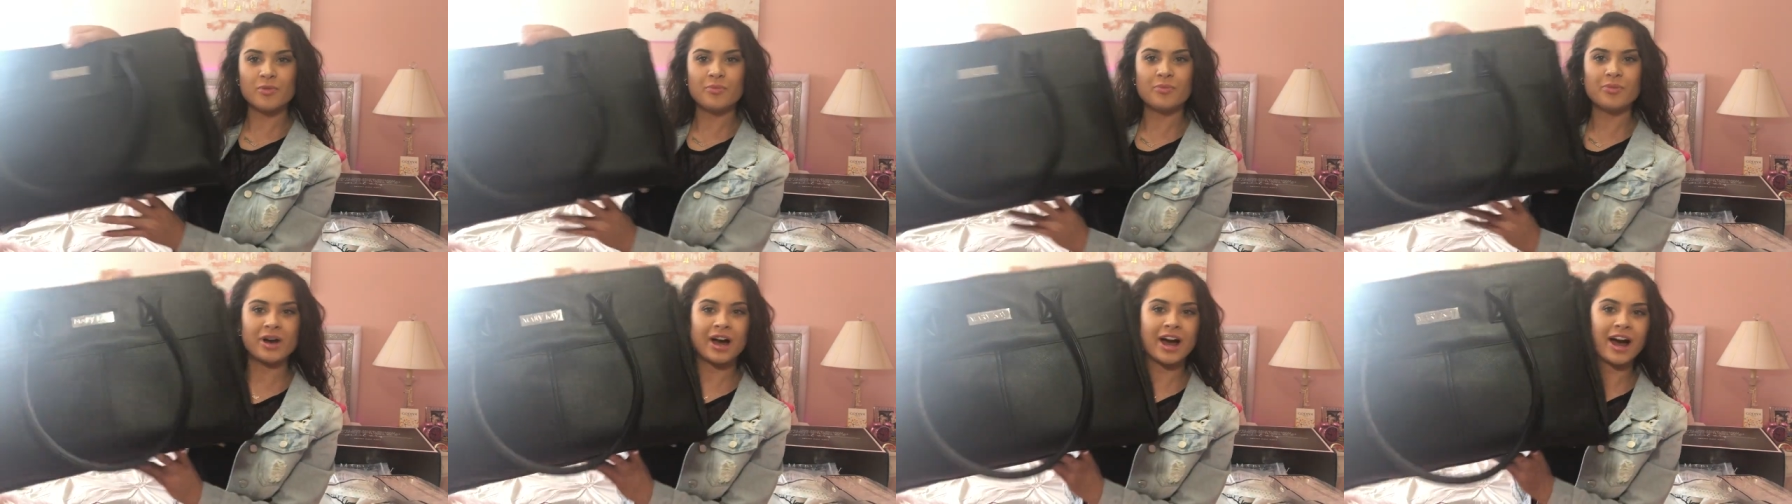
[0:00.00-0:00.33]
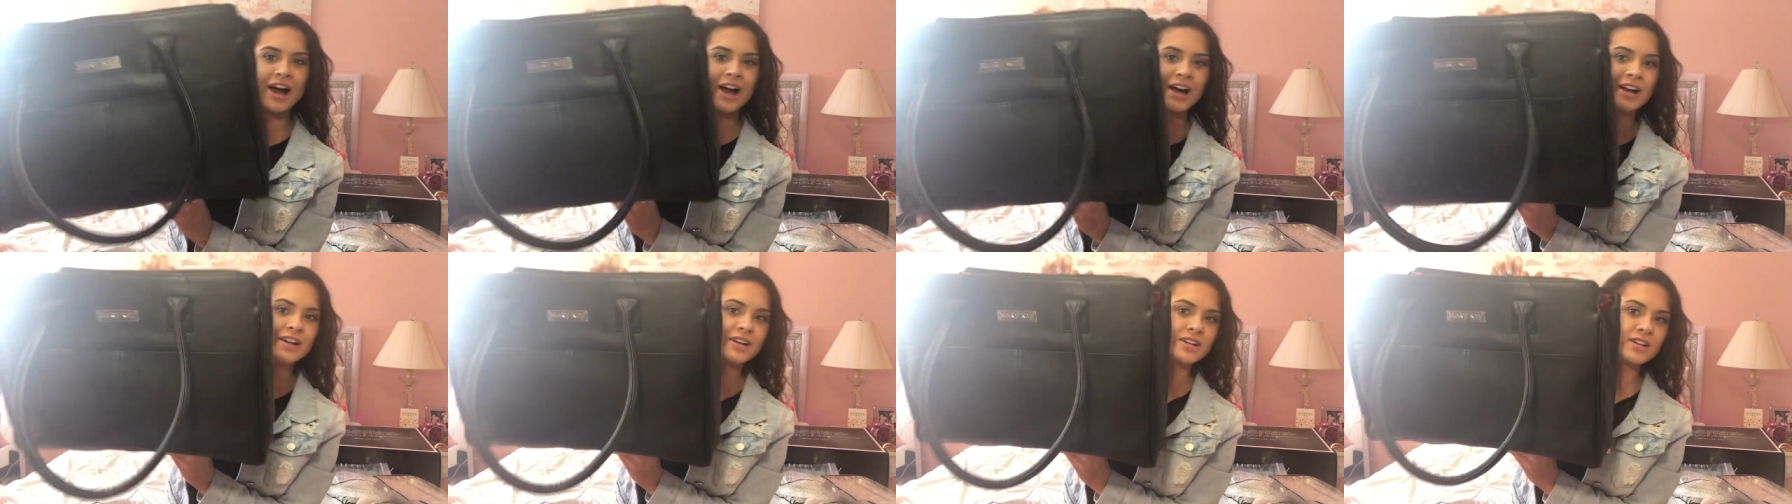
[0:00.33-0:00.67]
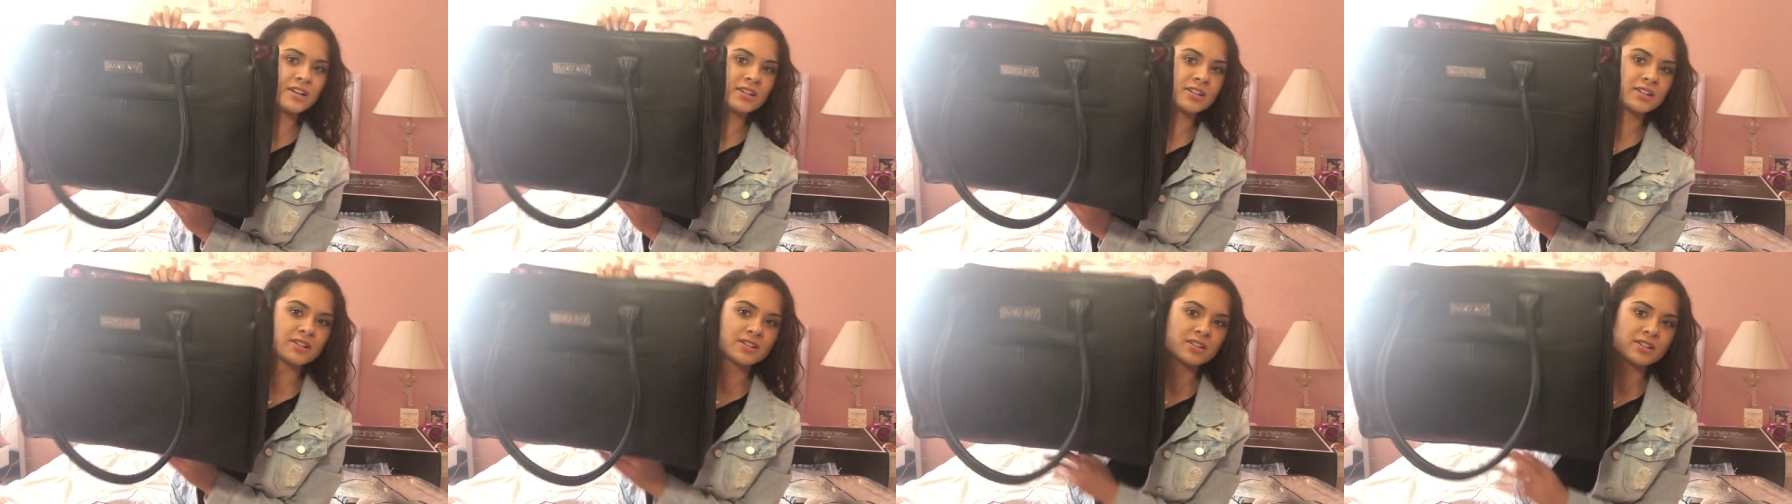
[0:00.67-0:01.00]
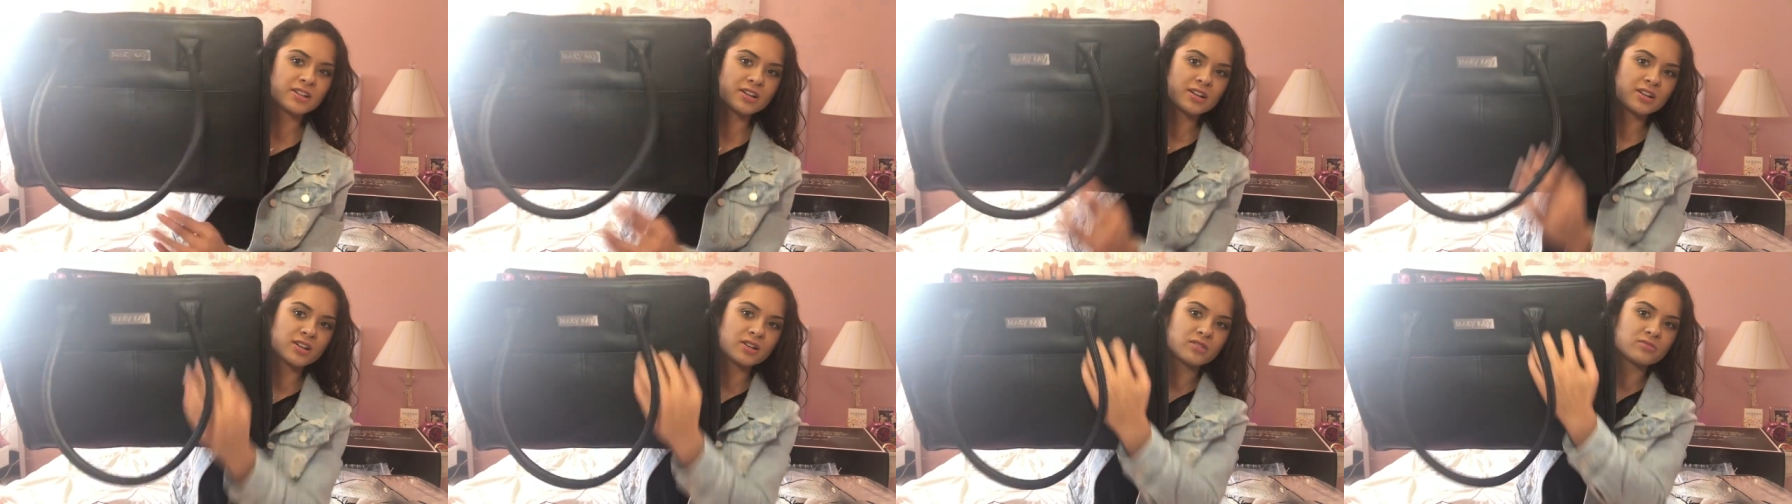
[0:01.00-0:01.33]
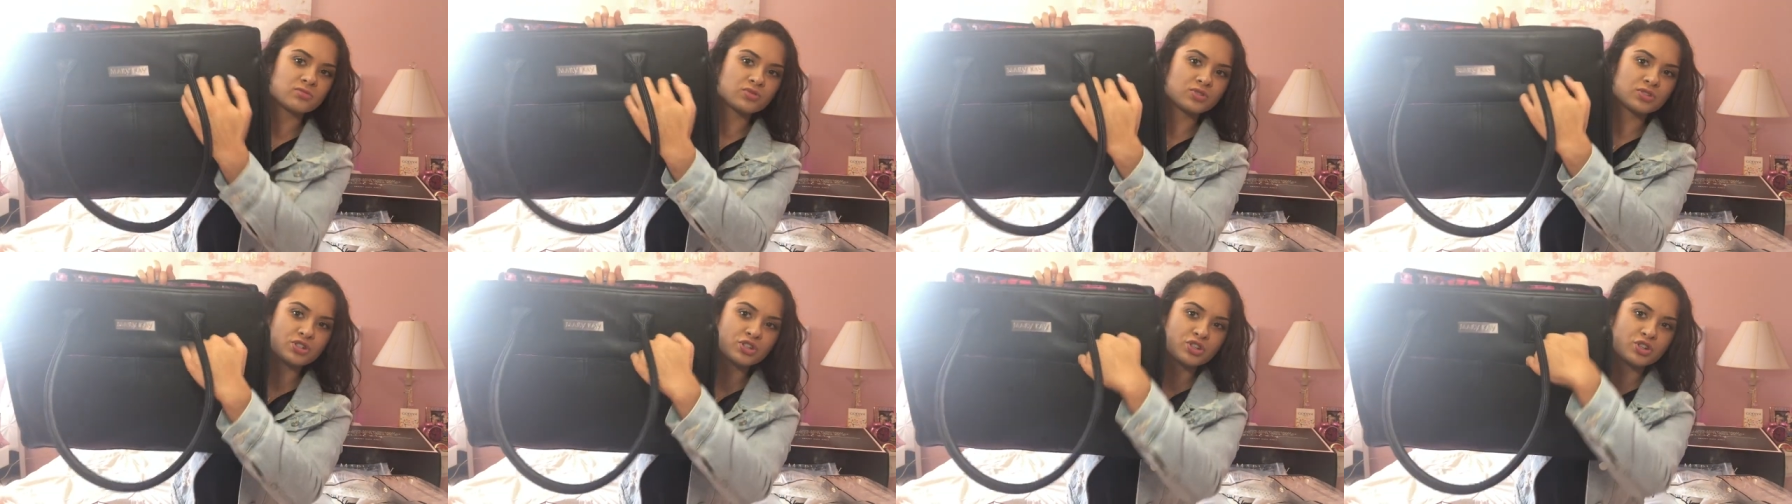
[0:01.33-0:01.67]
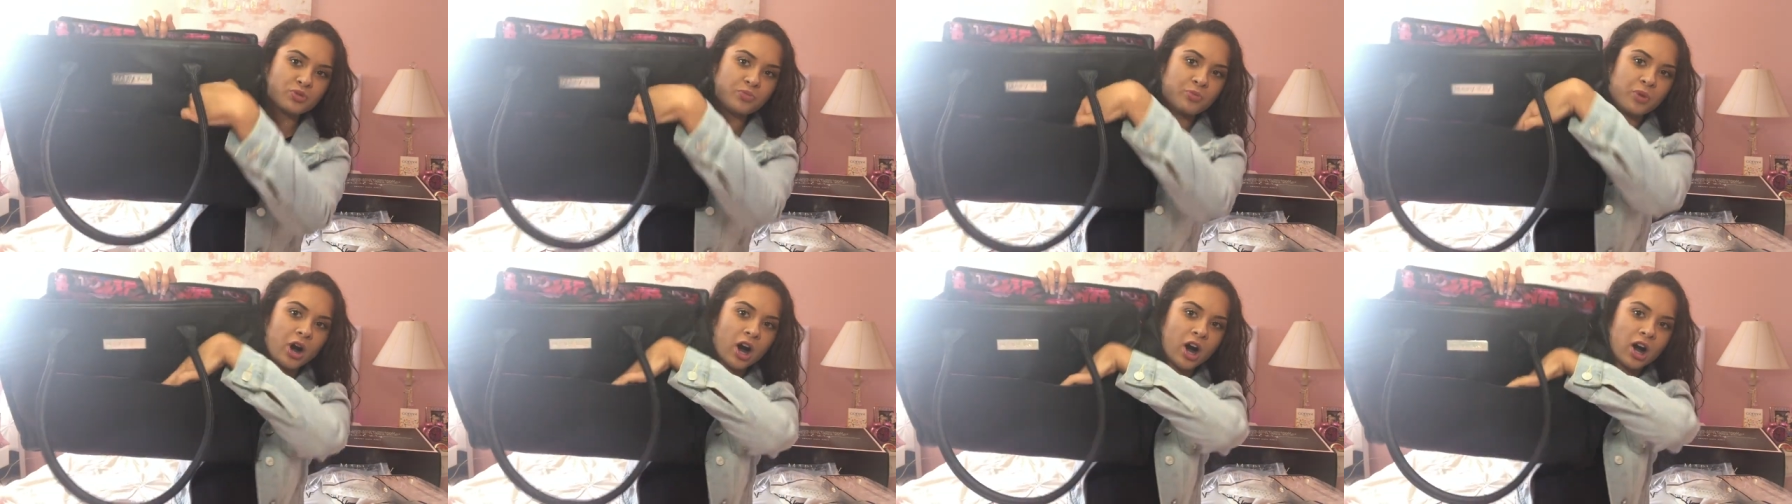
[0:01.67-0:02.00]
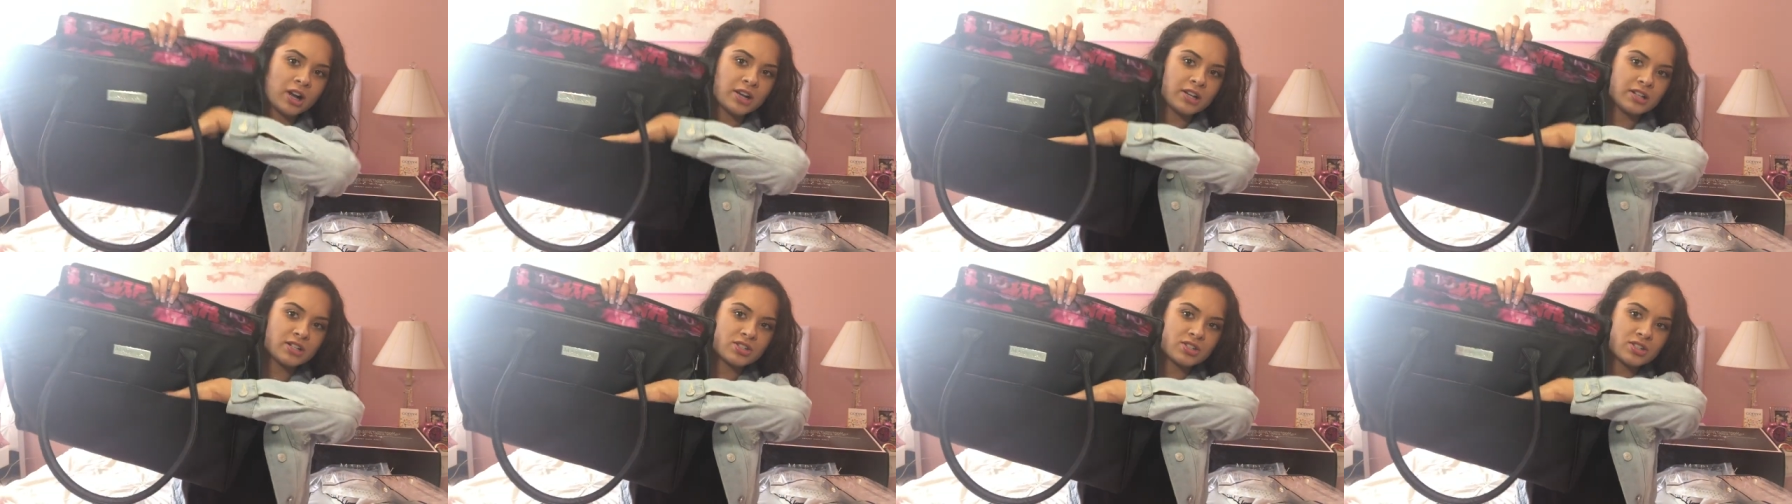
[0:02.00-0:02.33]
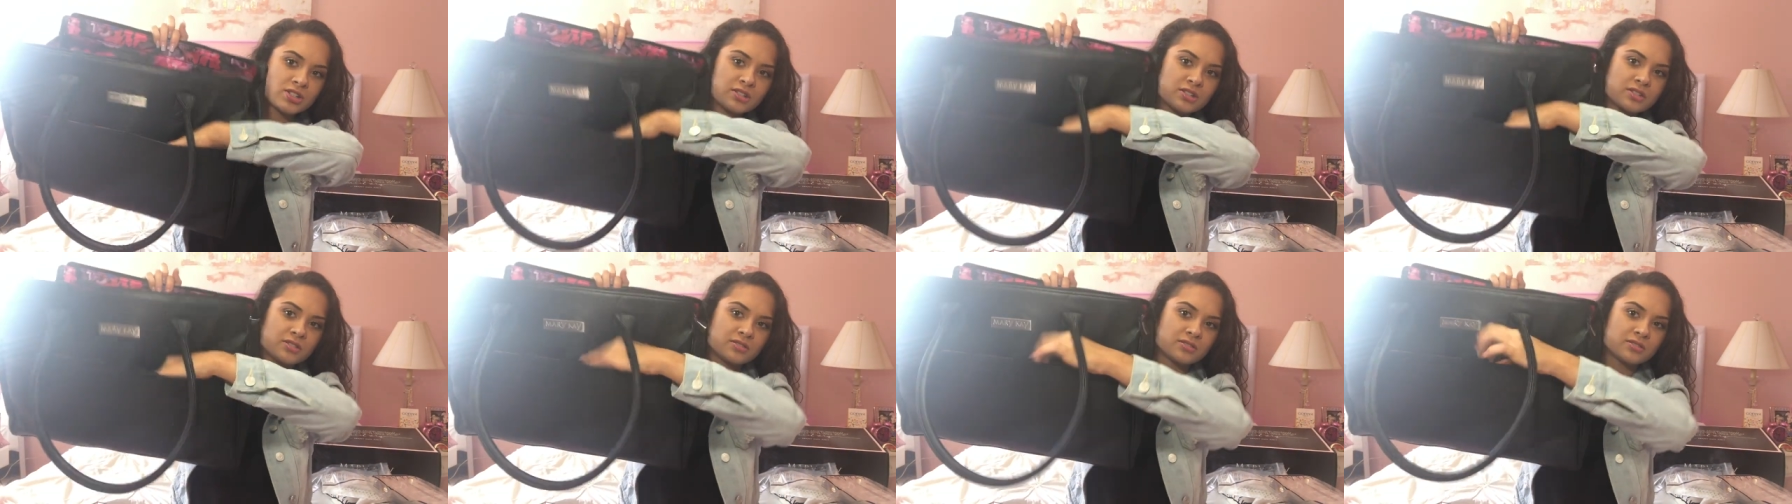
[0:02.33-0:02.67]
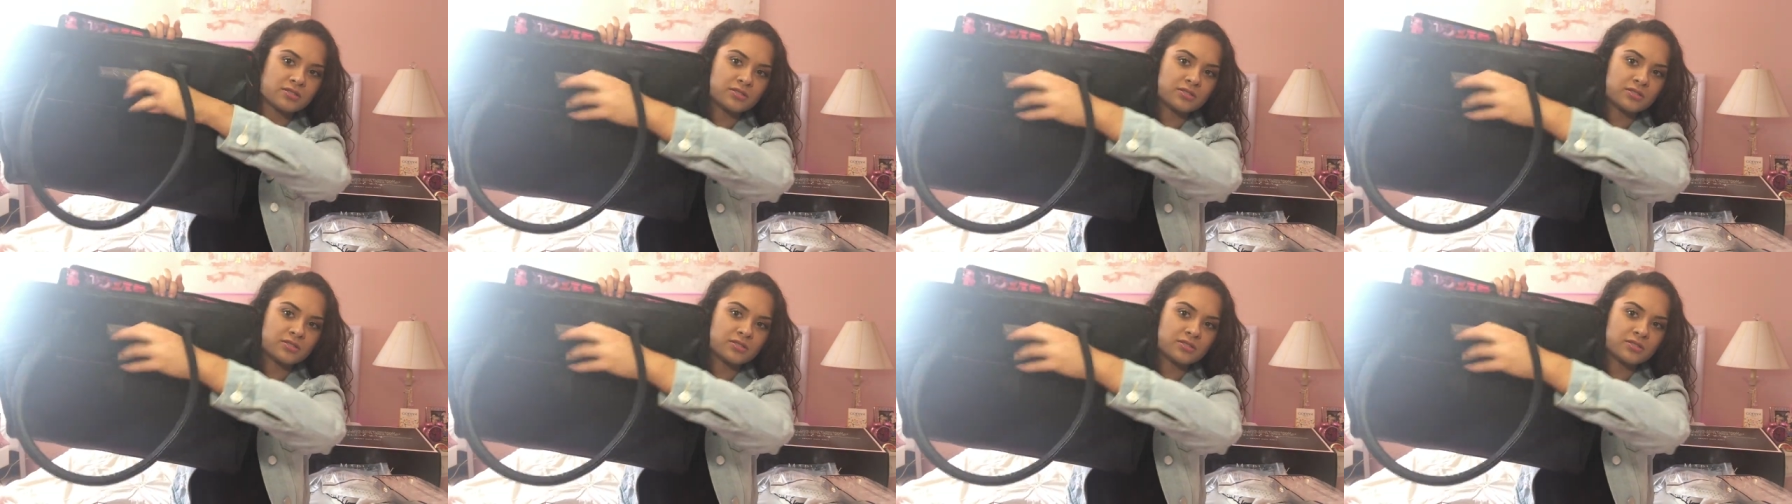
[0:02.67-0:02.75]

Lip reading: bag comes with 2 pockets.